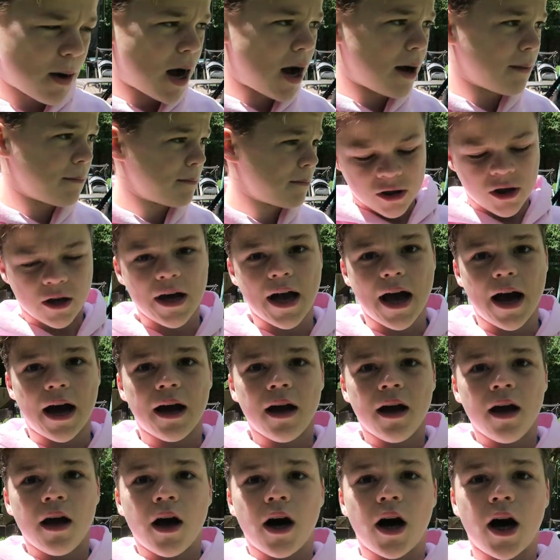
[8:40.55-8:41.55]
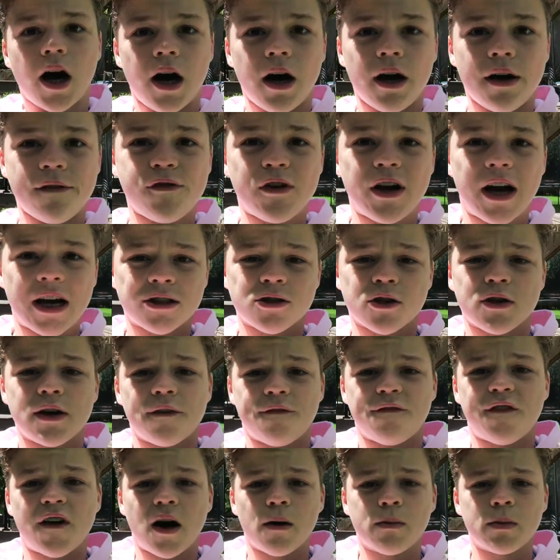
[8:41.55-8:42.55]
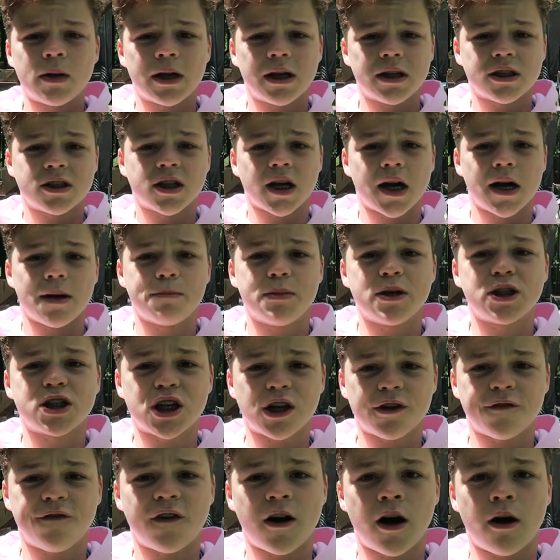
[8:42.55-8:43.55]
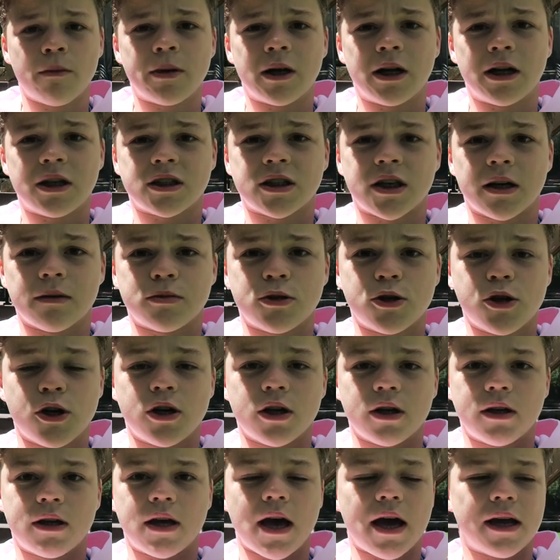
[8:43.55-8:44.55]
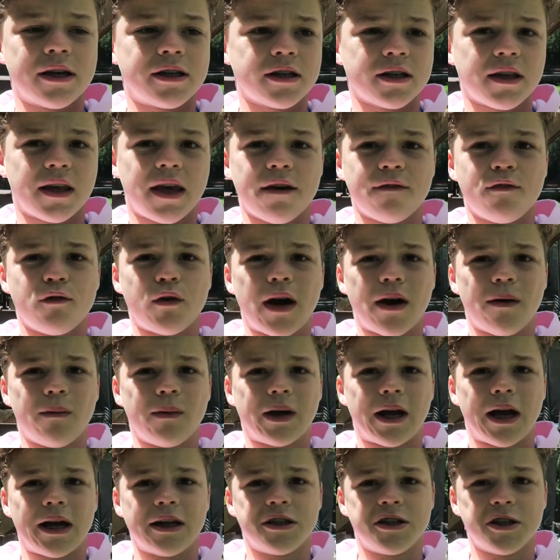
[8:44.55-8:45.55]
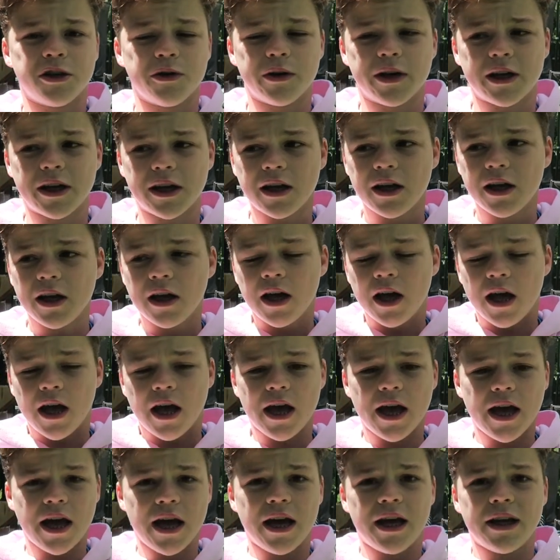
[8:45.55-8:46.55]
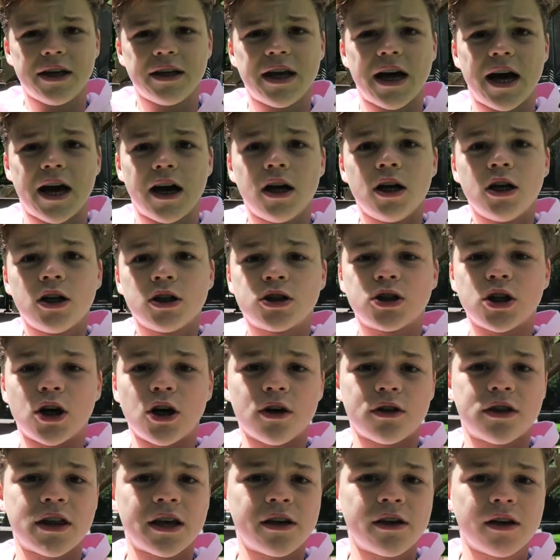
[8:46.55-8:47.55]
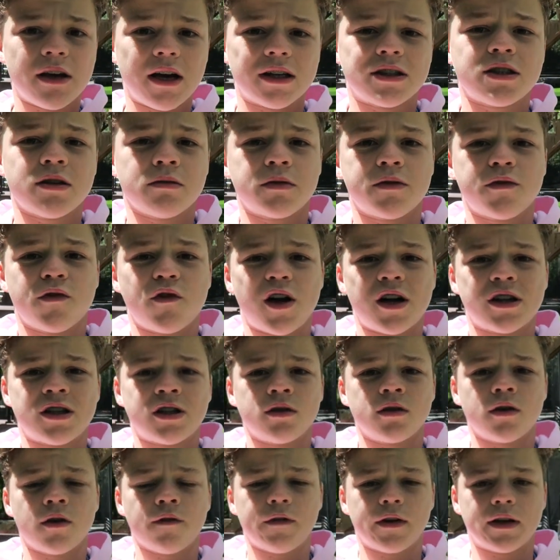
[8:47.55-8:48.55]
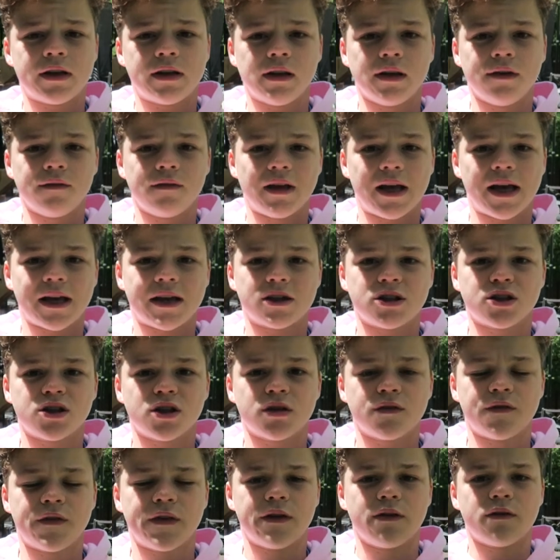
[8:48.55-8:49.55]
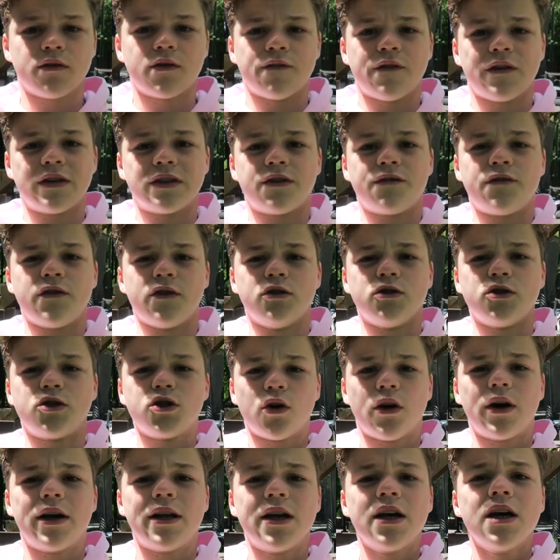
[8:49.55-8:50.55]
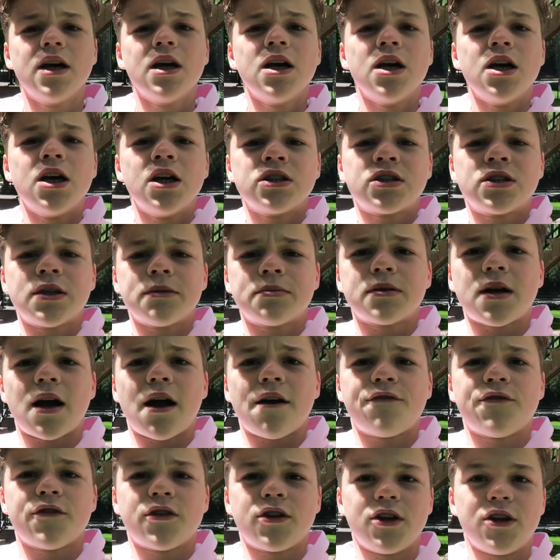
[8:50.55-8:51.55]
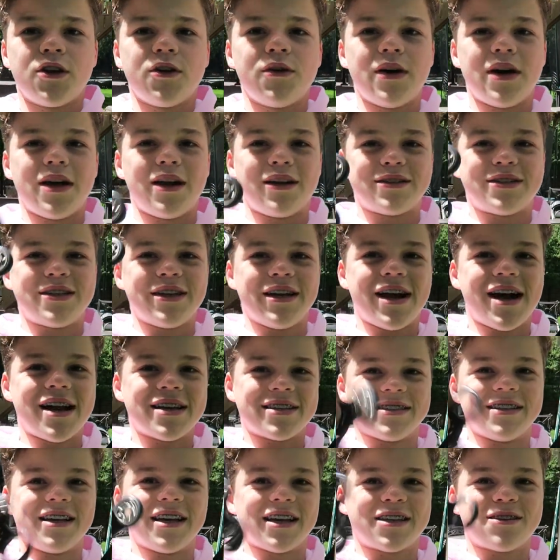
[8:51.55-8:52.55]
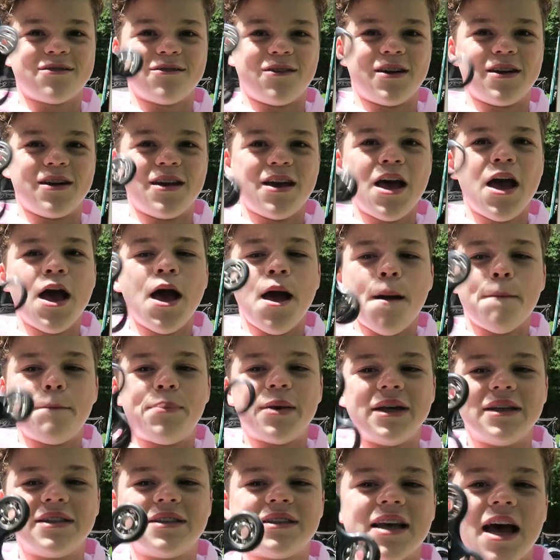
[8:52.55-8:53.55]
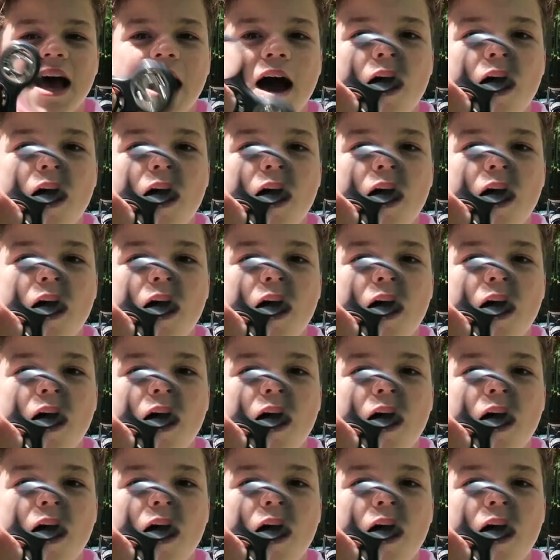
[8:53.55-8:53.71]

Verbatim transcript: mom. So yeah, uh, if you guys want to follow me on Instagram, be sure to follow me on Instagram so you can enter the giveaway when I do it. And yeah, so thank you guys so much for watching. Don't forget to leave a like and share the video with your friends if you enjoyed. Subscribe if you're new, and I'll see you guys in the next one. Peace